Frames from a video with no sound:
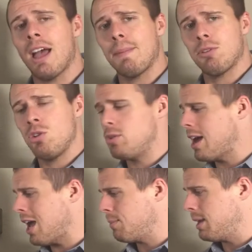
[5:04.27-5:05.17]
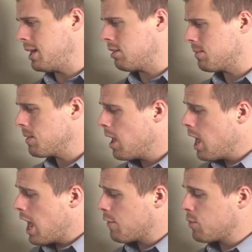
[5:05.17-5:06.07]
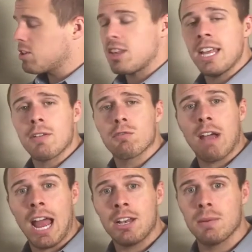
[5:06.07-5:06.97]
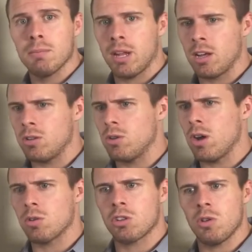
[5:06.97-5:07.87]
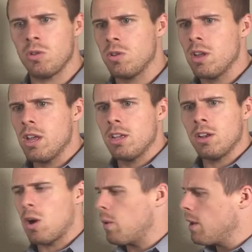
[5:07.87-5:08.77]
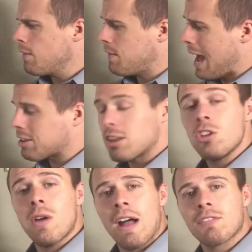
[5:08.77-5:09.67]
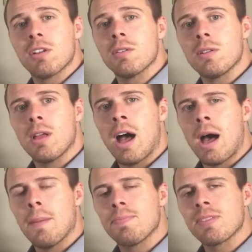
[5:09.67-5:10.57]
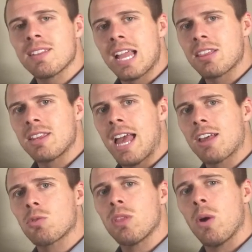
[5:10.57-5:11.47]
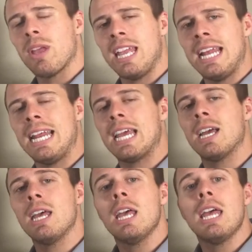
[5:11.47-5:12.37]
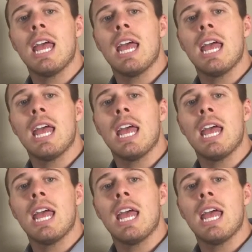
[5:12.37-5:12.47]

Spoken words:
type 2 diabetes. If we see a random blood glucose, so you know, fasting, you have to take the test without eating